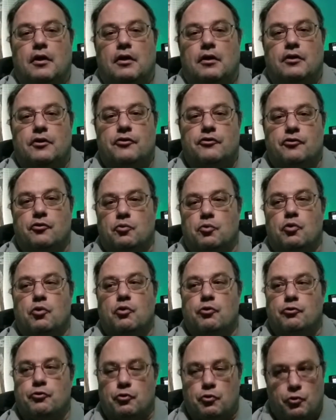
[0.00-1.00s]
because the
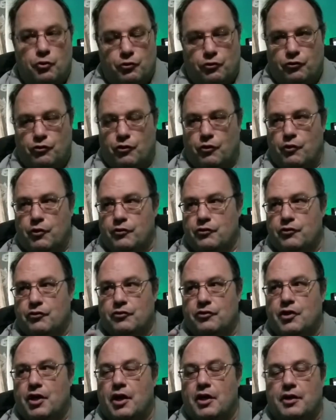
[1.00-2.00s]
World Tour series is
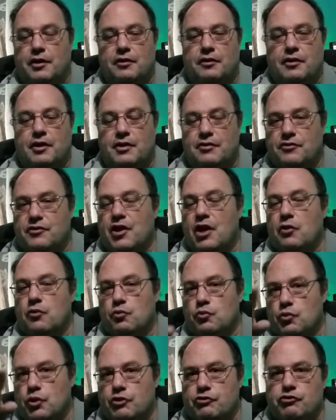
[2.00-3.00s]
not, it's not
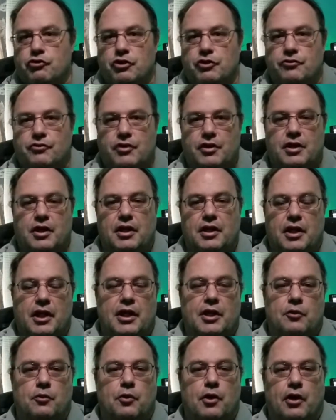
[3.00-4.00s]
rushing to get
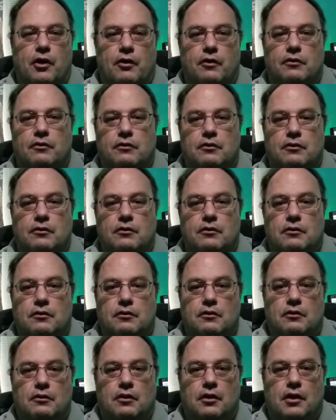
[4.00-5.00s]
anywhere
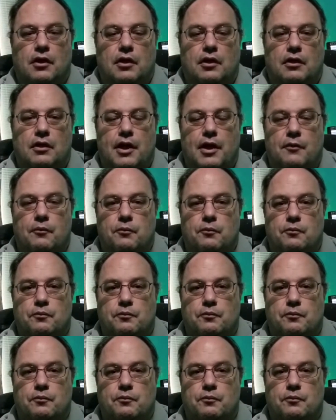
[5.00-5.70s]
uh, at,